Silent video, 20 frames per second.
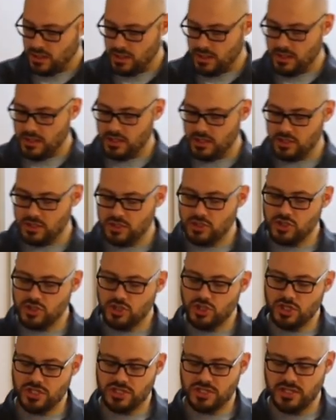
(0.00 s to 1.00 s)
I remember.
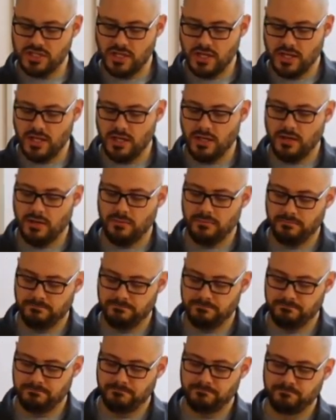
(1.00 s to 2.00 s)
Just, um,
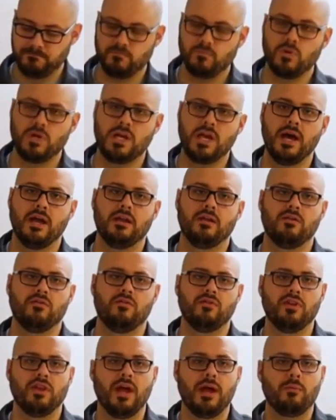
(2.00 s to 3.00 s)
we kind of
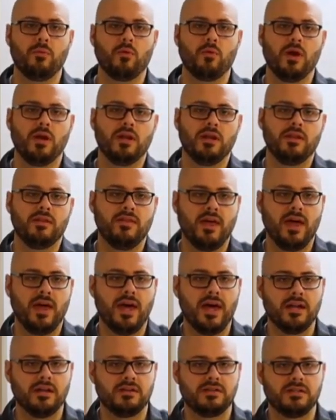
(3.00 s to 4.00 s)
elaborated
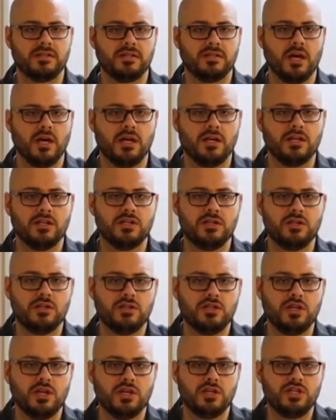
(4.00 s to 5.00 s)
that uh,
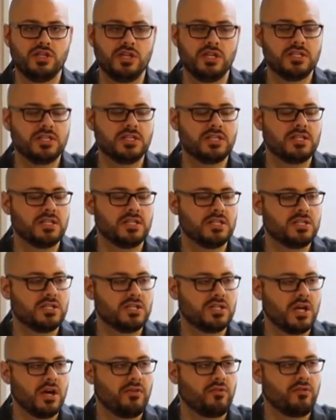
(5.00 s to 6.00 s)
J- Jesus is
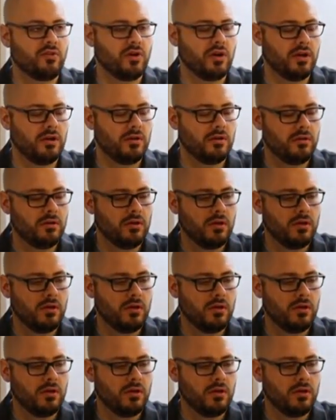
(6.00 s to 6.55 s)
suffering.